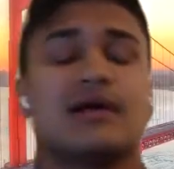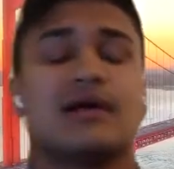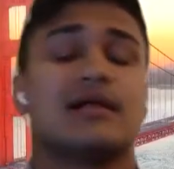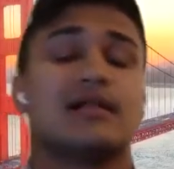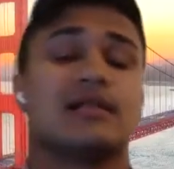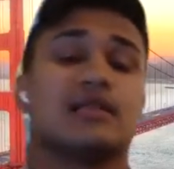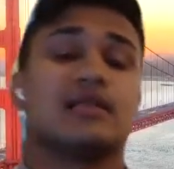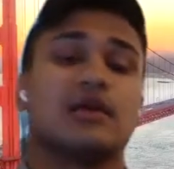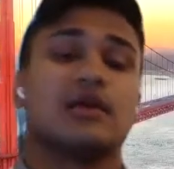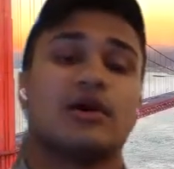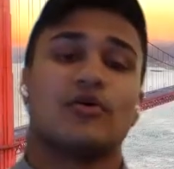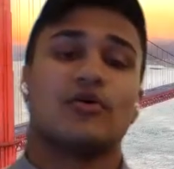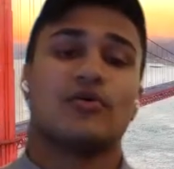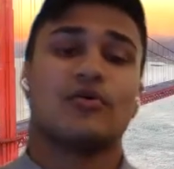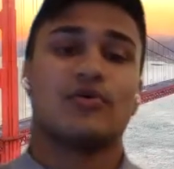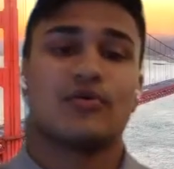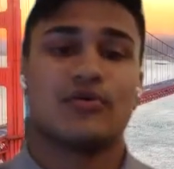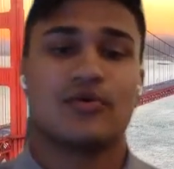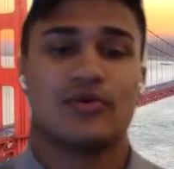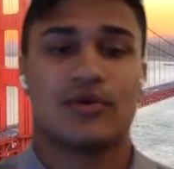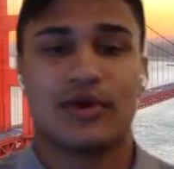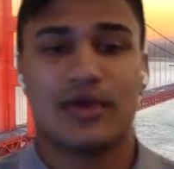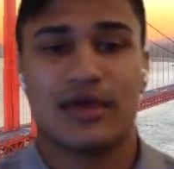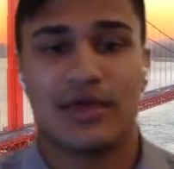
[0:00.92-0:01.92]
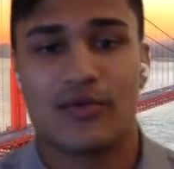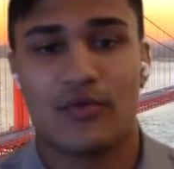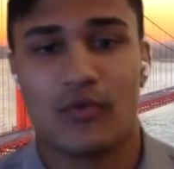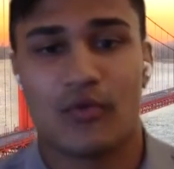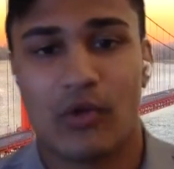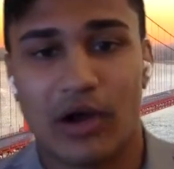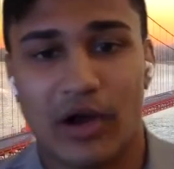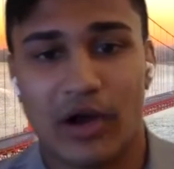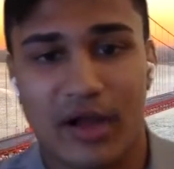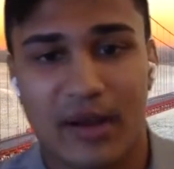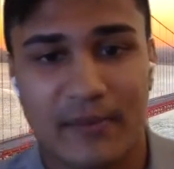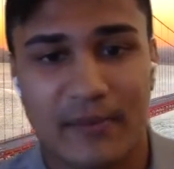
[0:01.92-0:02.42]
Hello and
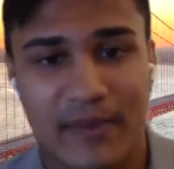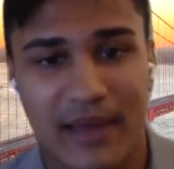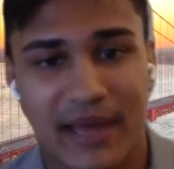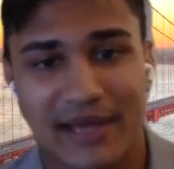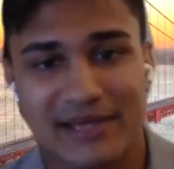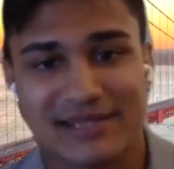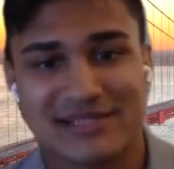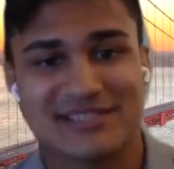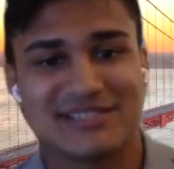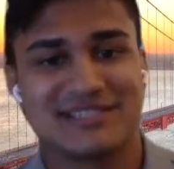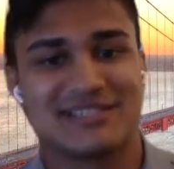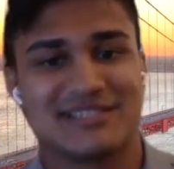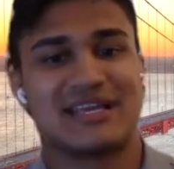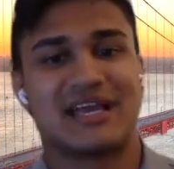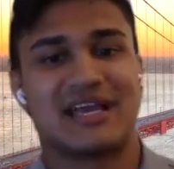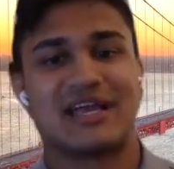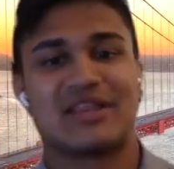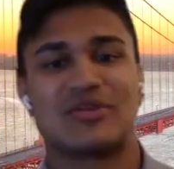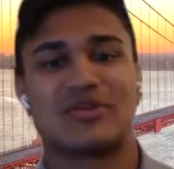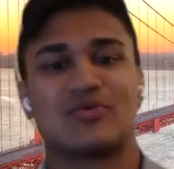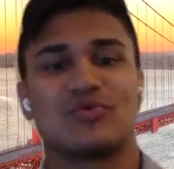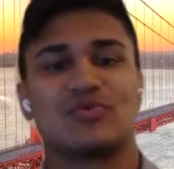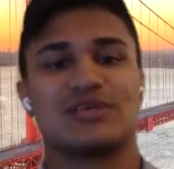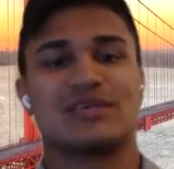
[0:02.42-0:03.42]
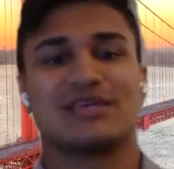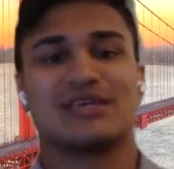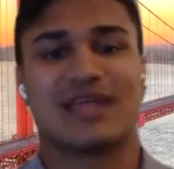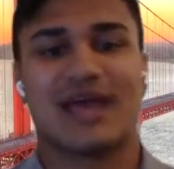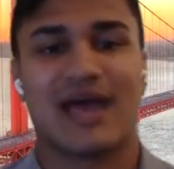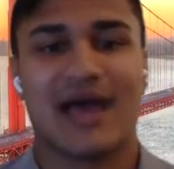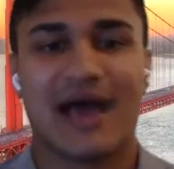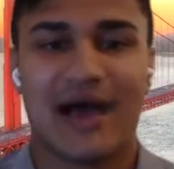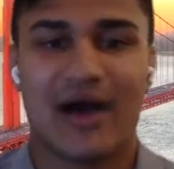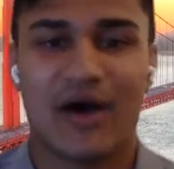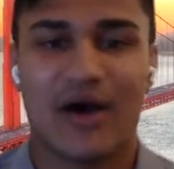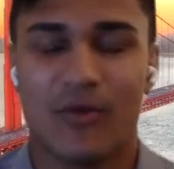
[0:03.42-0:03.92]
welcome back to Together We Can
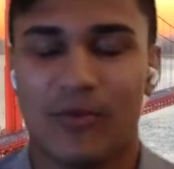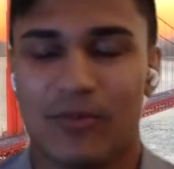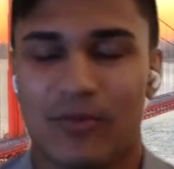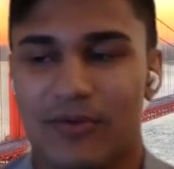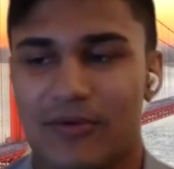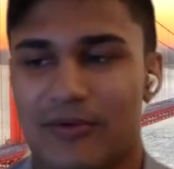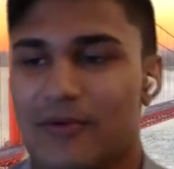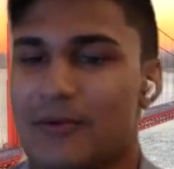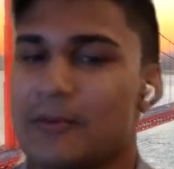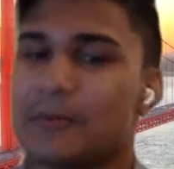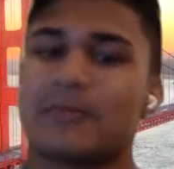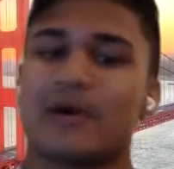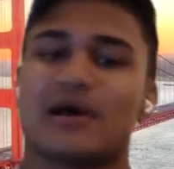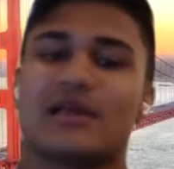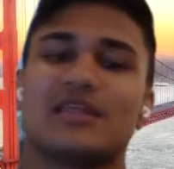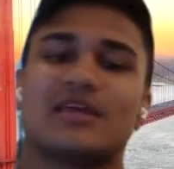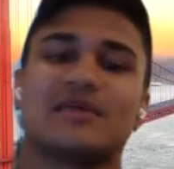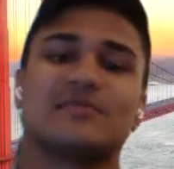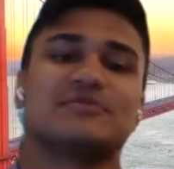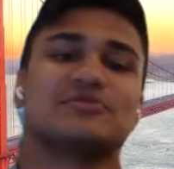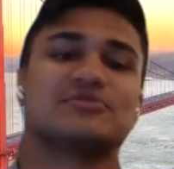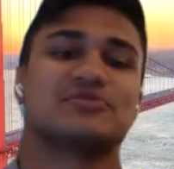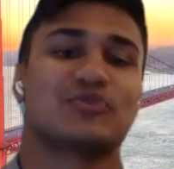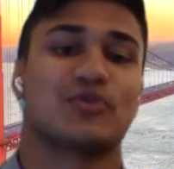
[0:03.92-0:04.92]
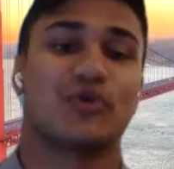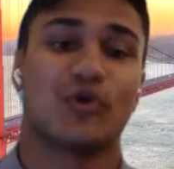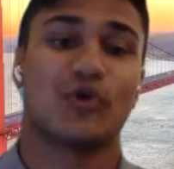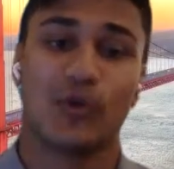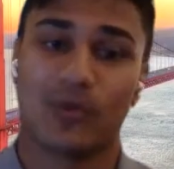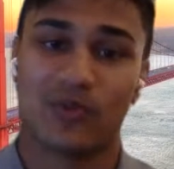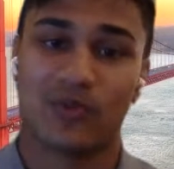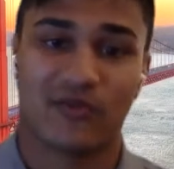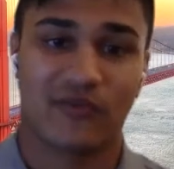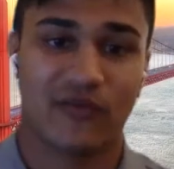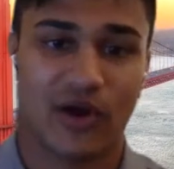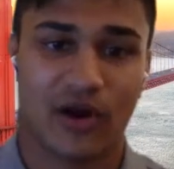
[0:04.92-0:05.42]
Help. My name is Akul
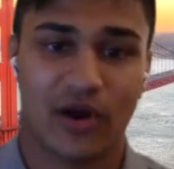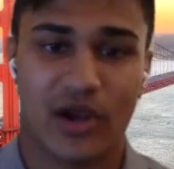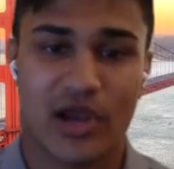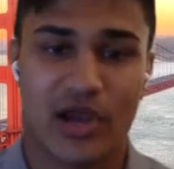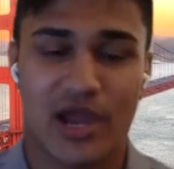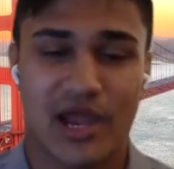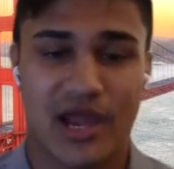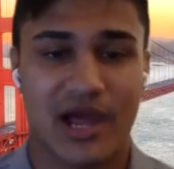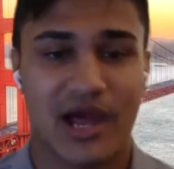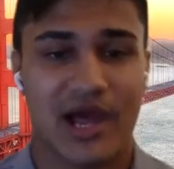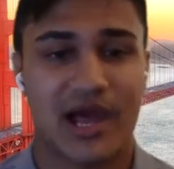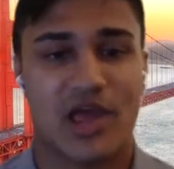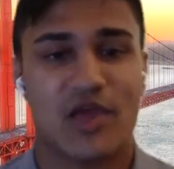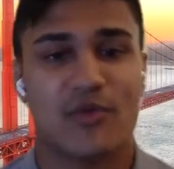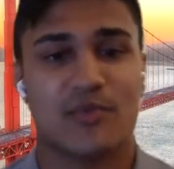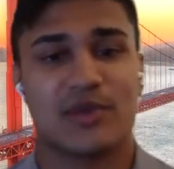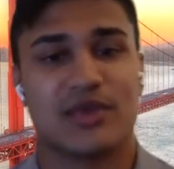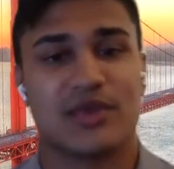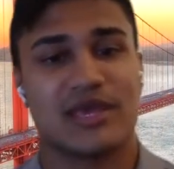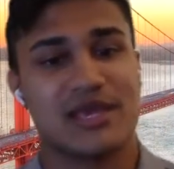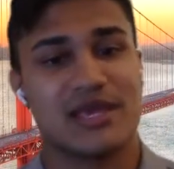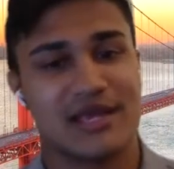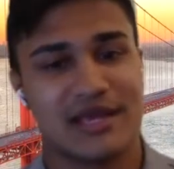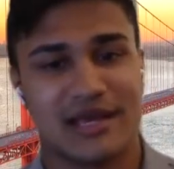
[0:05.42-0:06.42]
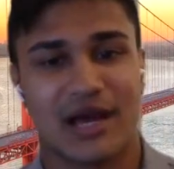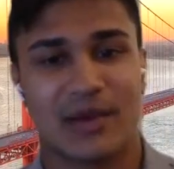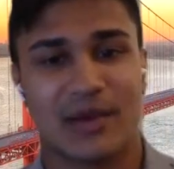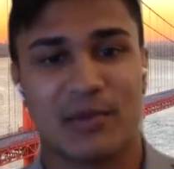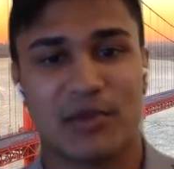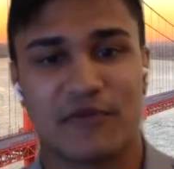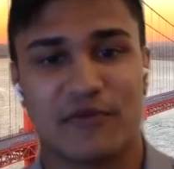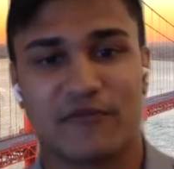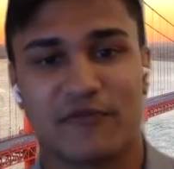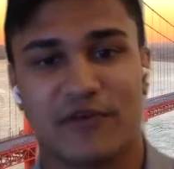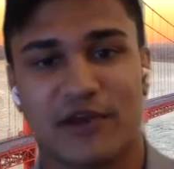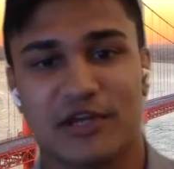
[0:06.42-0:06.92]
Bavari. I am an
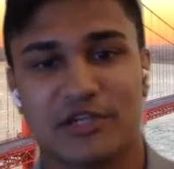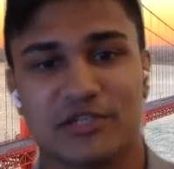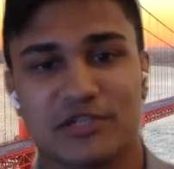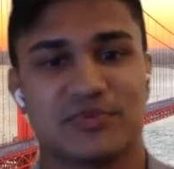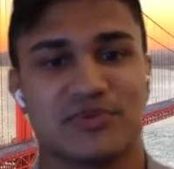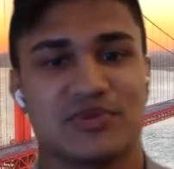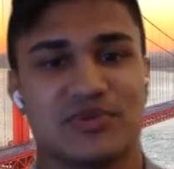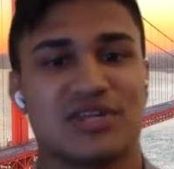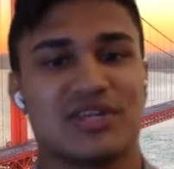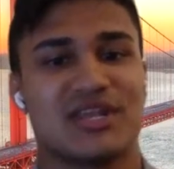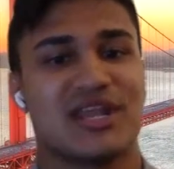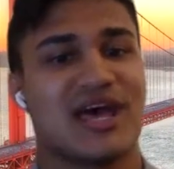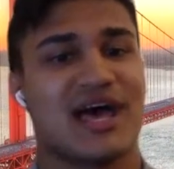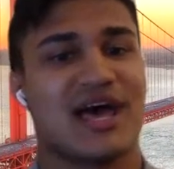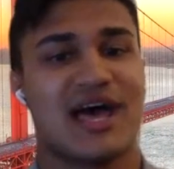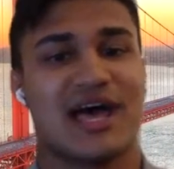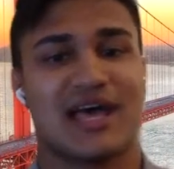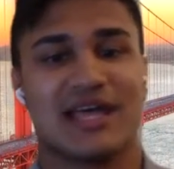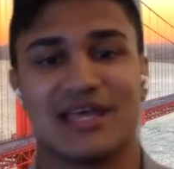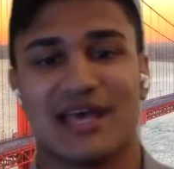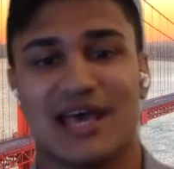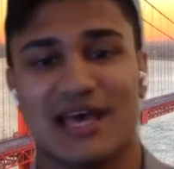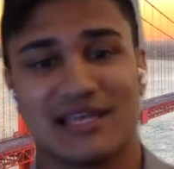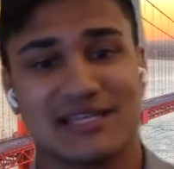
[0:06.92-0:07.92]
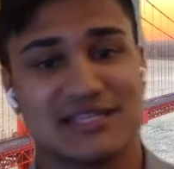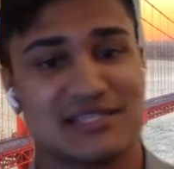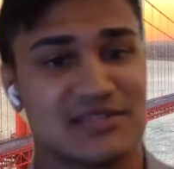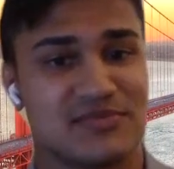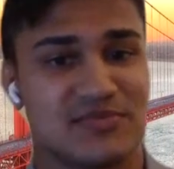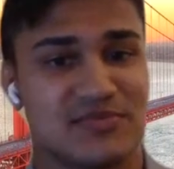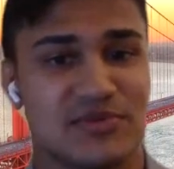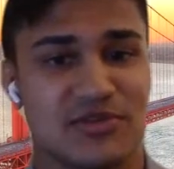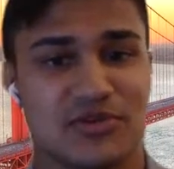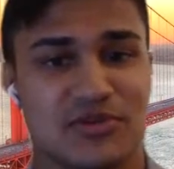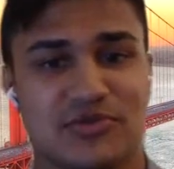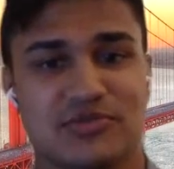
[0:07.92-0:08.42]
incoming freshman at
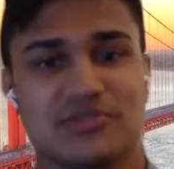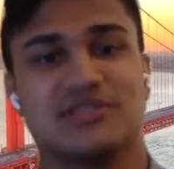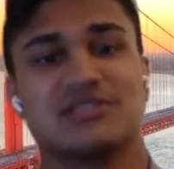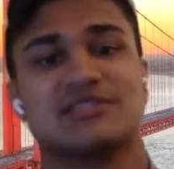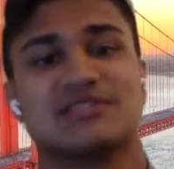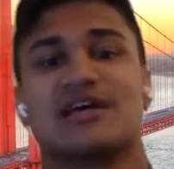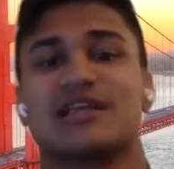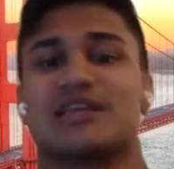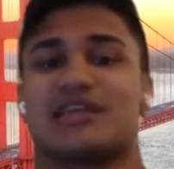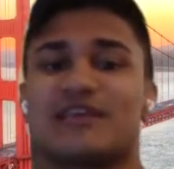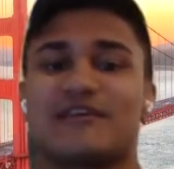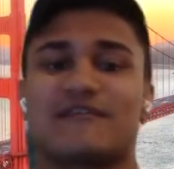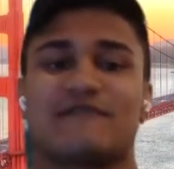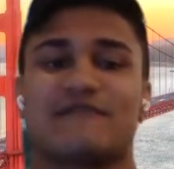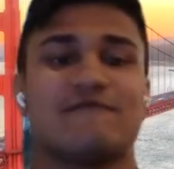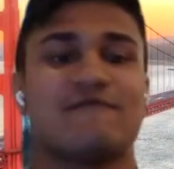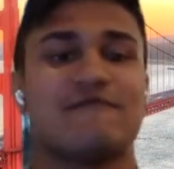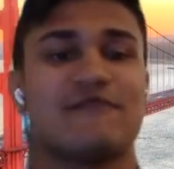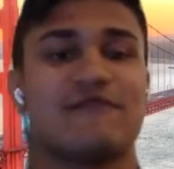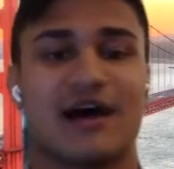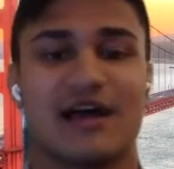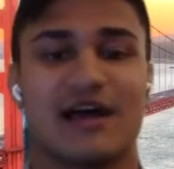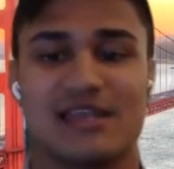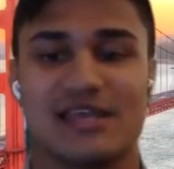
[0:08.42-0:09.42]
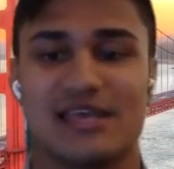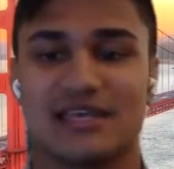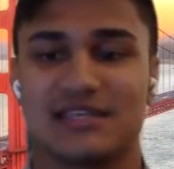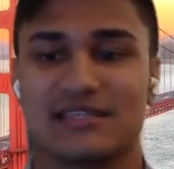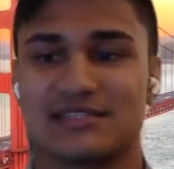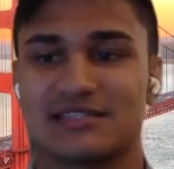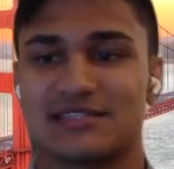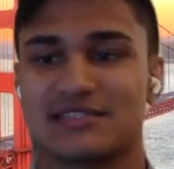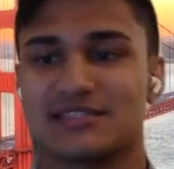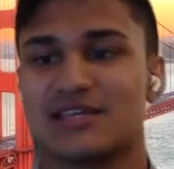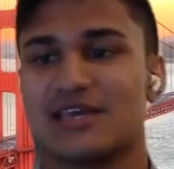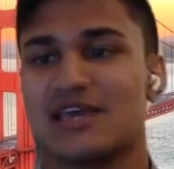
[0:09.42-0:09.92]
SMU studying
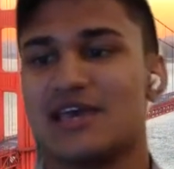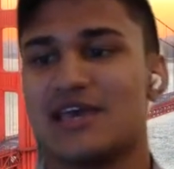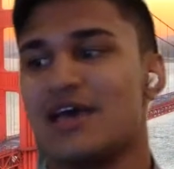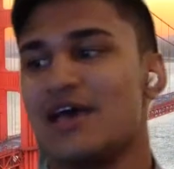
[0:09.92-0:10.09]
finance.